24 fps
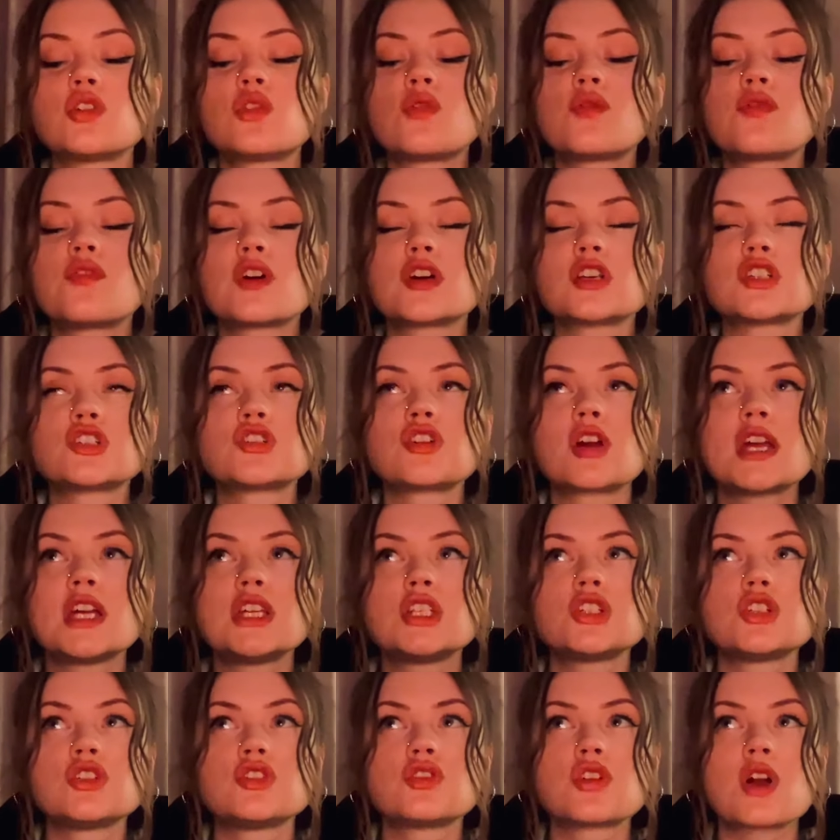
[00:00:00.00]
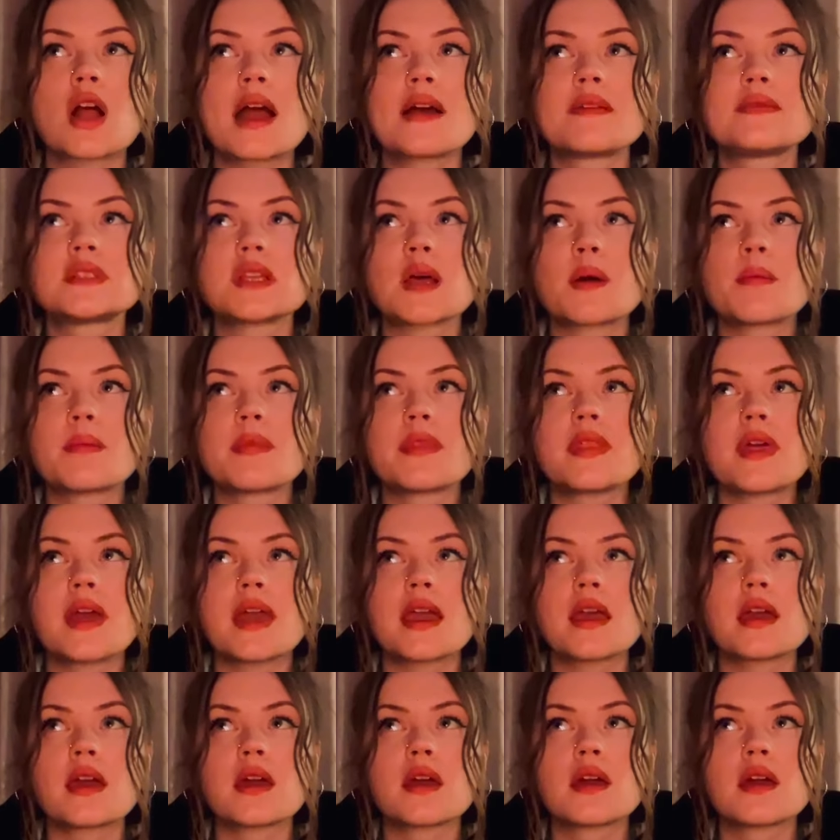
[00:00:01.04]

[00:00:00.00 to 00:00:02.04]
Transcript: or frustration drive something.